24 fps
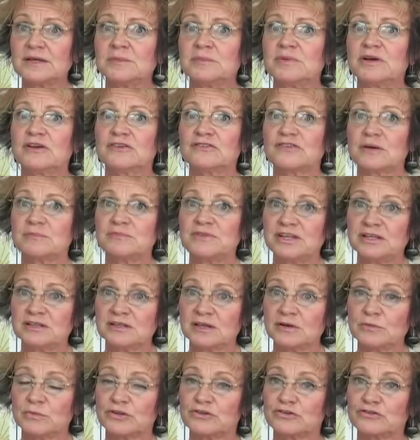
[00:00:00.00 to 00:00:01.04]
because I'm
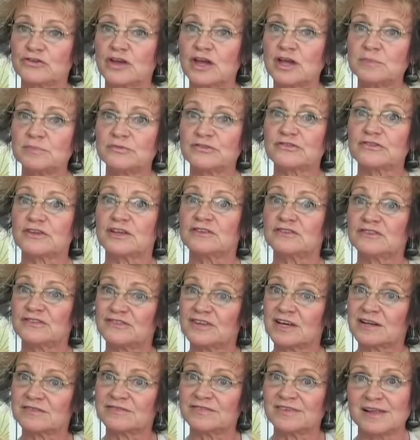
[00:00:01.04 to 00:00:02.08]
dealing with shapes
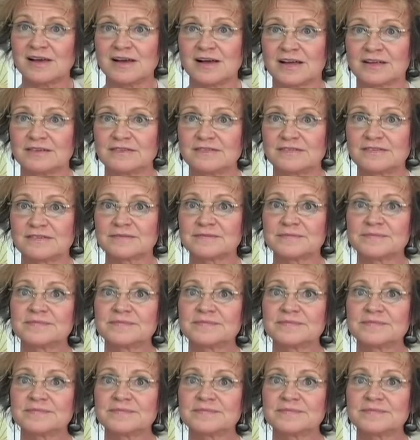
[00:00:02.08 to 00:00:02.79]
instead of lines.